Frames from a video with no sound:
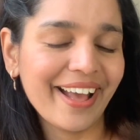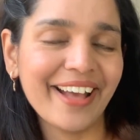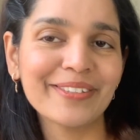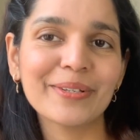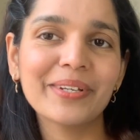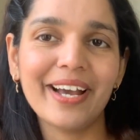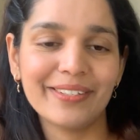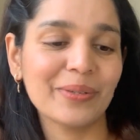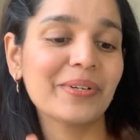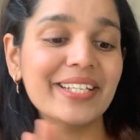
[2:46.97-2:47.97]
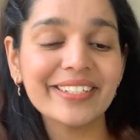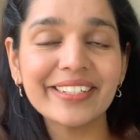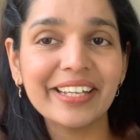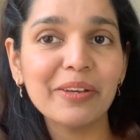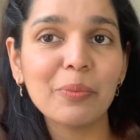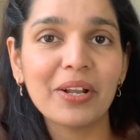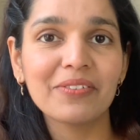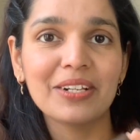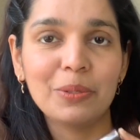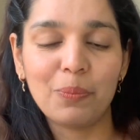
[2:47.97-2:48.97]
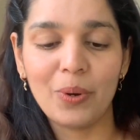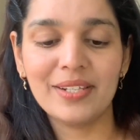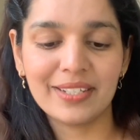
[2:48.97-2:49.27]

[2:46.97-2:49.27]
And so yeah, so recently one of the lip oils